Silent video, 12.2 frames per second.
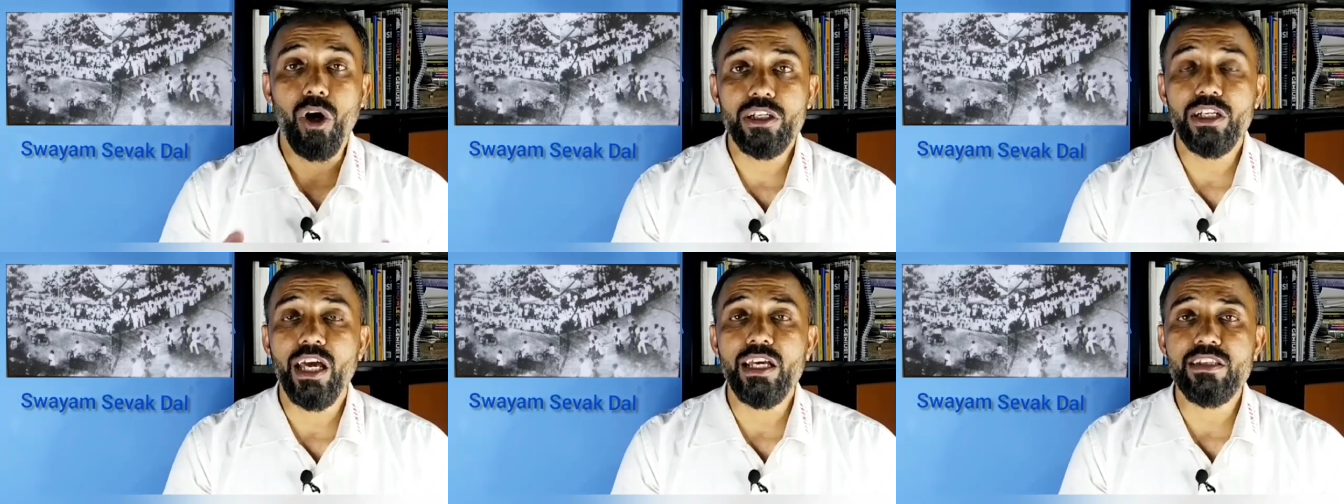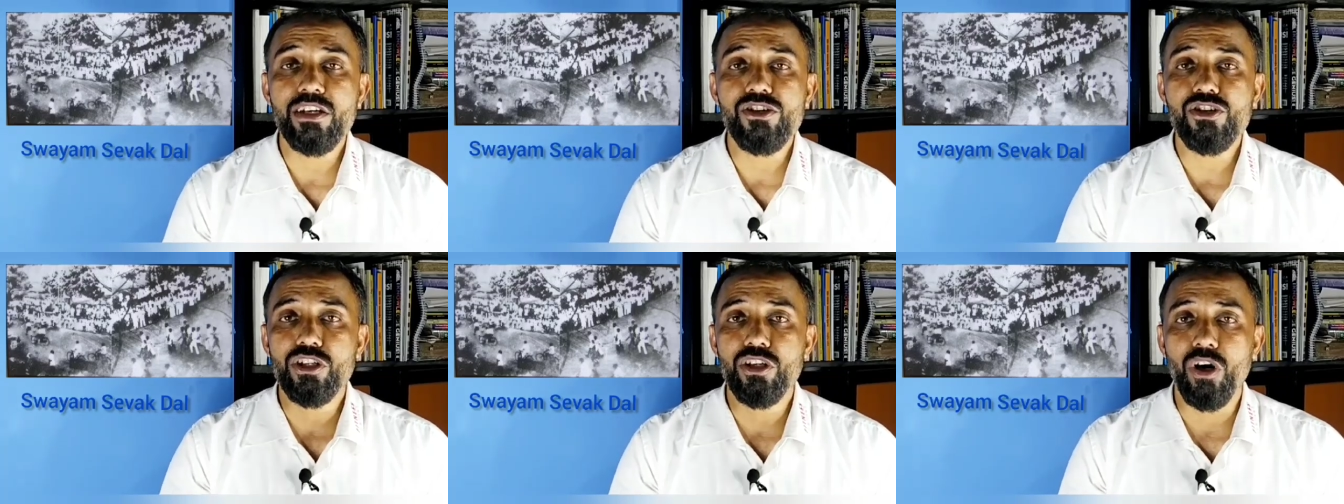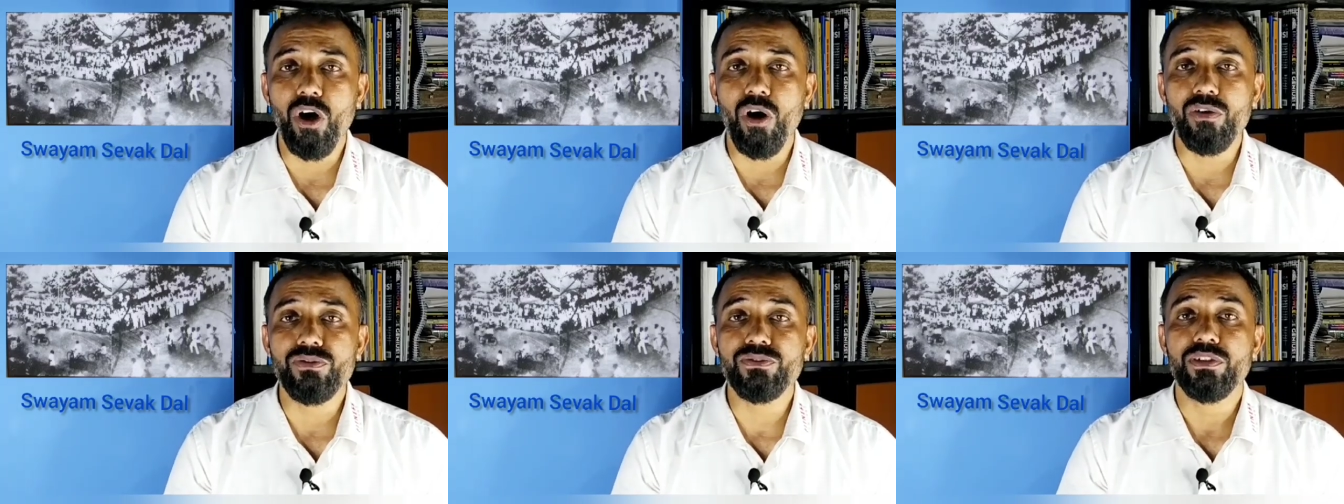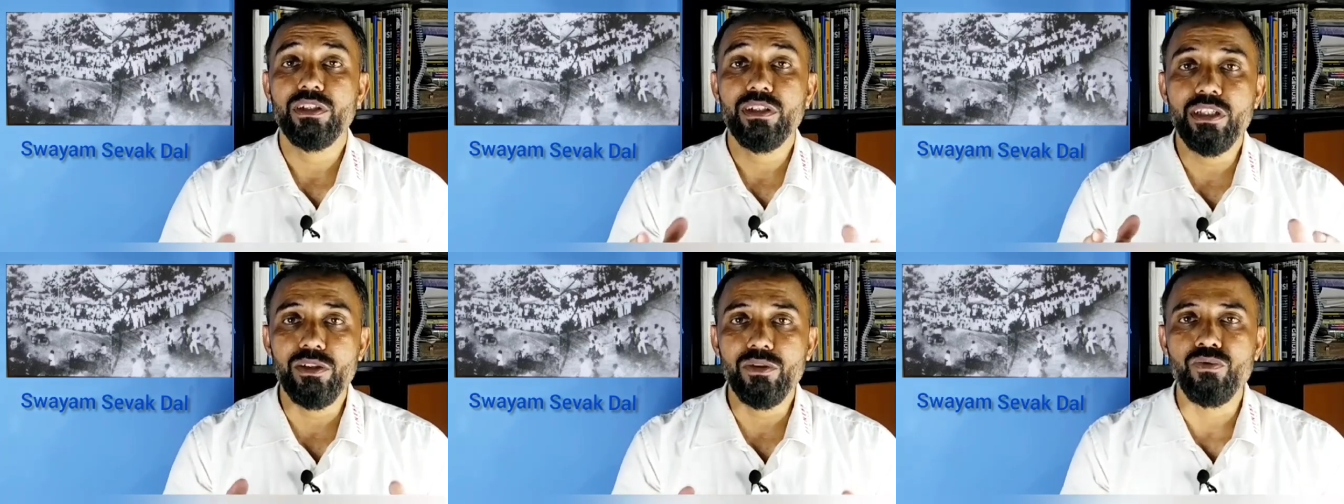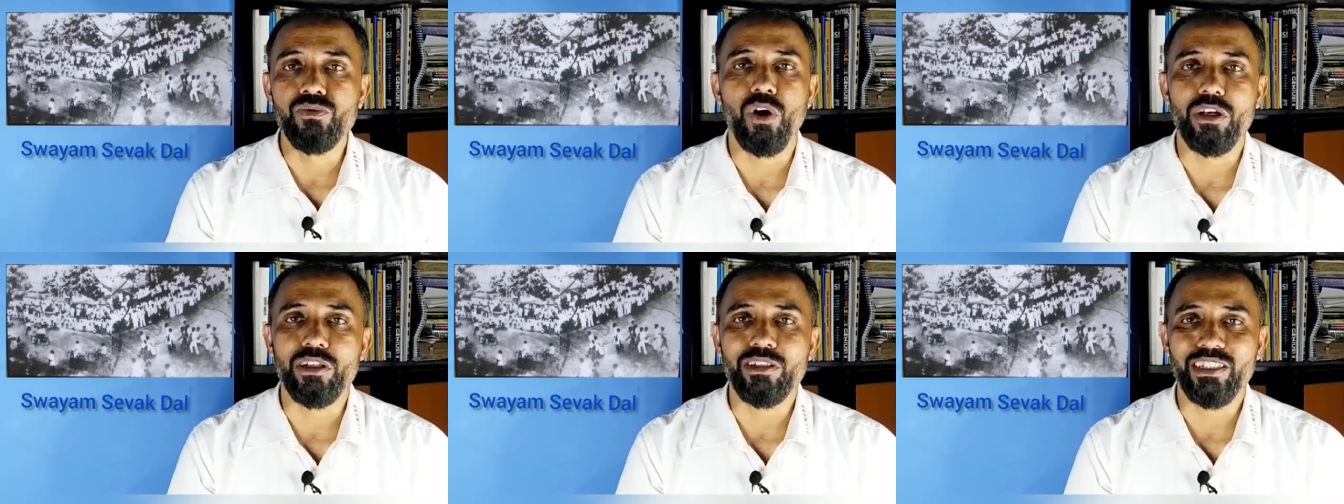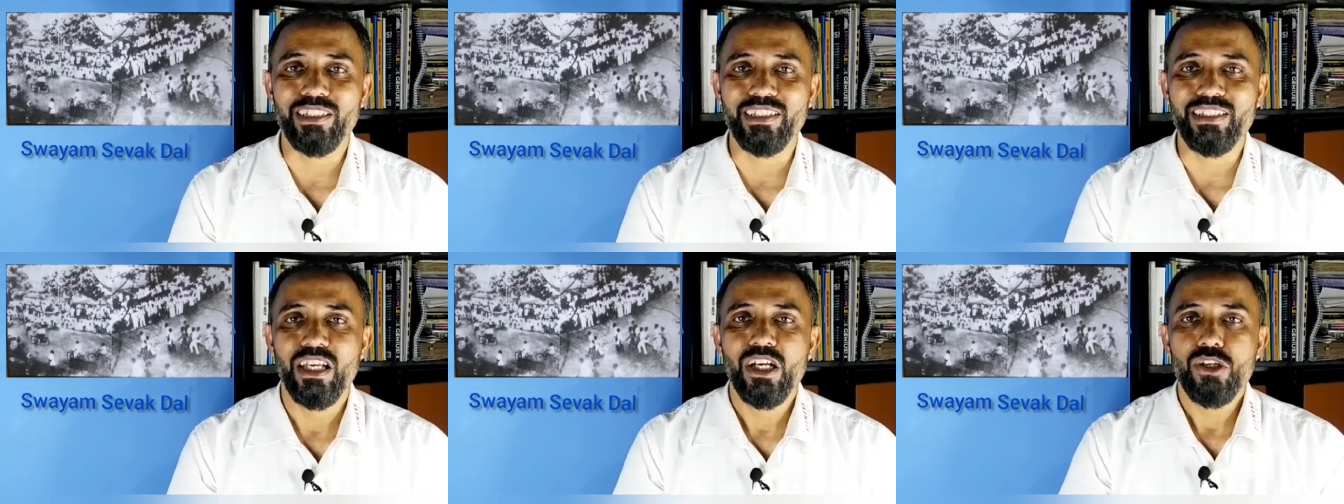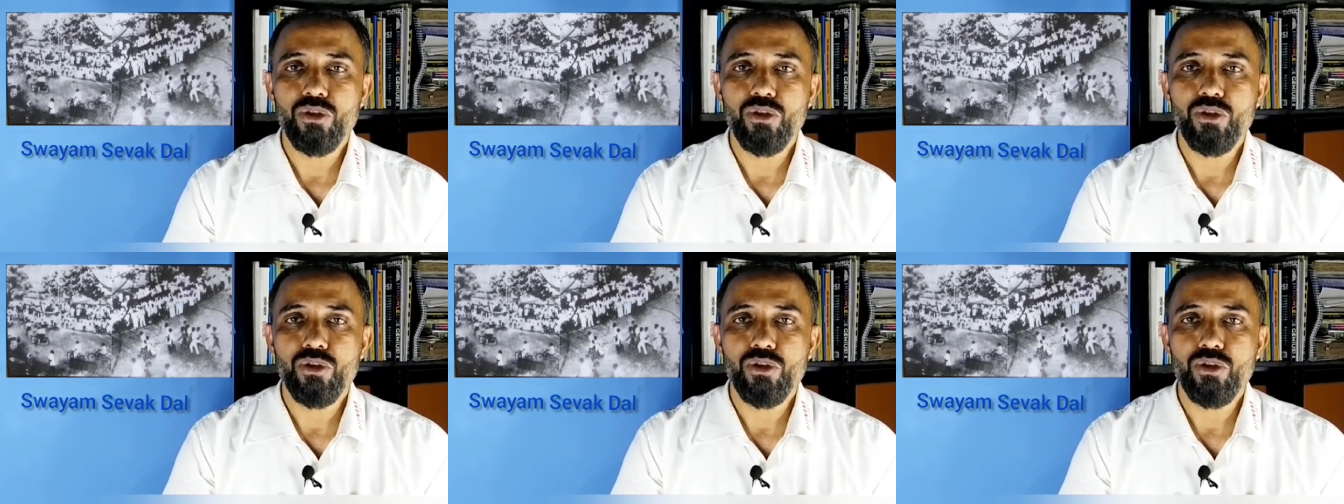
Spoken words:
Organization of the volunteers.